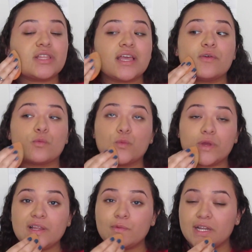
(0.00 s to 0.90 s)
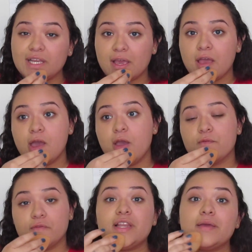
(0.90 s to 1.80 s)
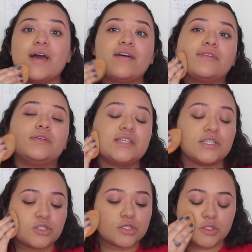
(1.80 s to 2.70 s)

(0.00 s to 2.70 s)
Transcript: like really matte foundation,